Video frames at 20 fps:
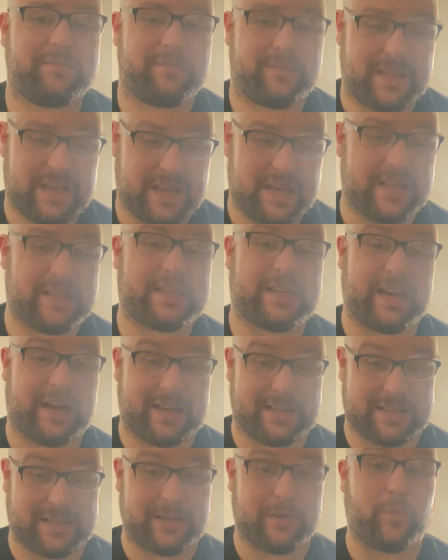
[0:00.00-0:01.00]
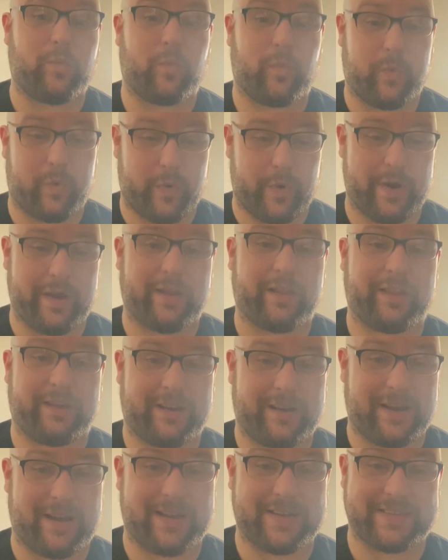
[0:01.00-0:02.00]
he's got some really
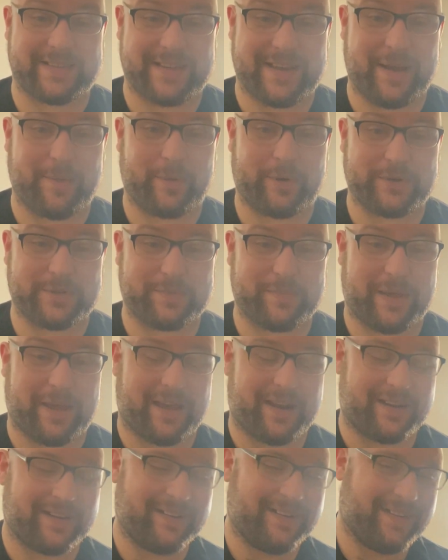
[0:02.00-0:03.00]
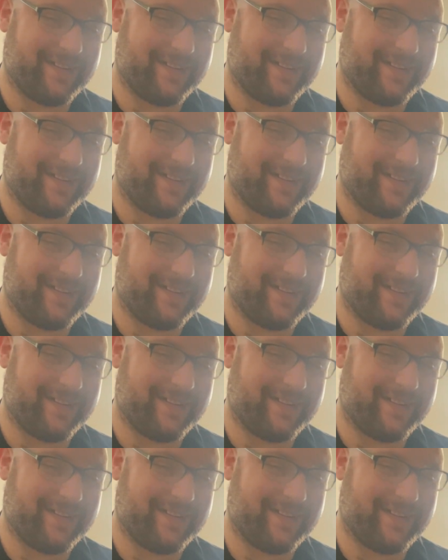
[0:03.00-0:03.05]
nice sabers, man.